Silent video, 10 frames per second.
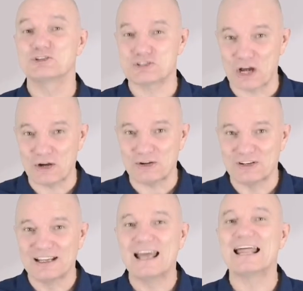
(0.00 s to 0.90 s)
So,
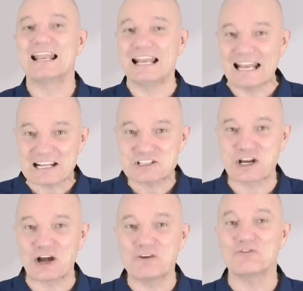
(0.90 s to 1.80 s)
let's
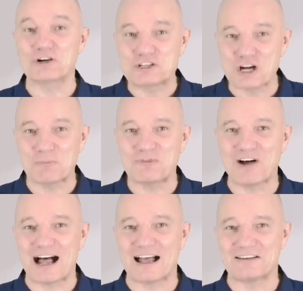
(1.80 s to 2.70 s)
go for top
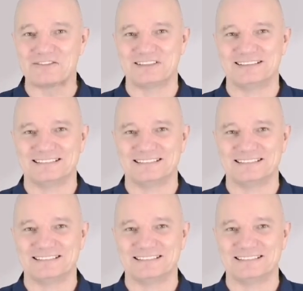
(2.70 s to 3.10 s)
5.